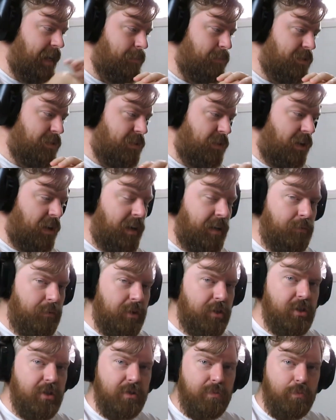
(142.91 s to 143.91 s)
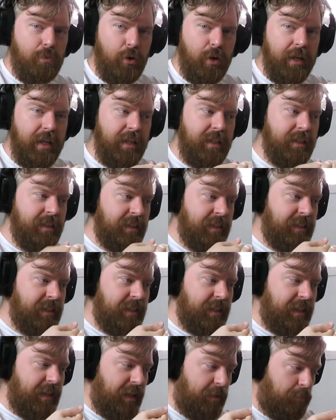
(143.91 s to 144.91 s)
up sign, which is pretty
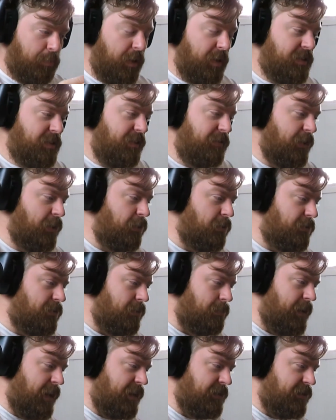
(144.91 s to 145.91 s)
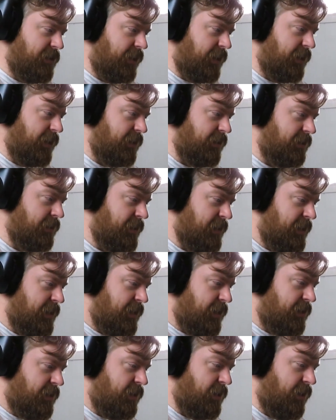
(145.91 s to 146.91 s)
impressive and looks amazing at
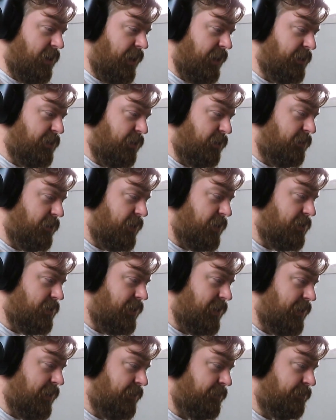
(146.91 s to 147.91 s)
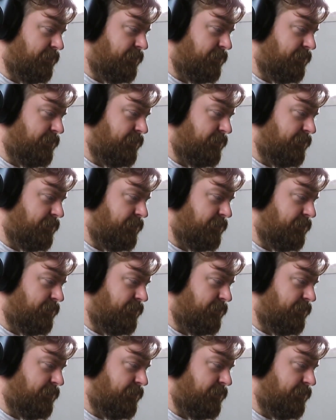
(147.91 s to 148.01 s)
night, obviously.